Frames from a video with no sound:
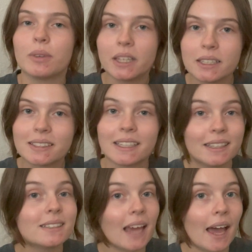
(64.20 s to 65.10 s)
this
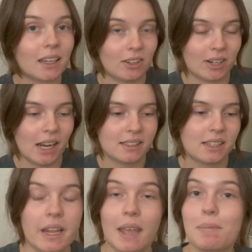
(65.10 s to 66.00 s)
is accurate.
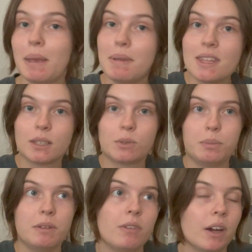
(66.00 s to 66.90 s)
And maybe this will
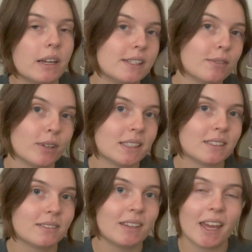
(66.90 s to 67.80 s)
be very
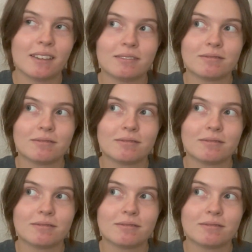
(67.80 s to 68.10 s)
different than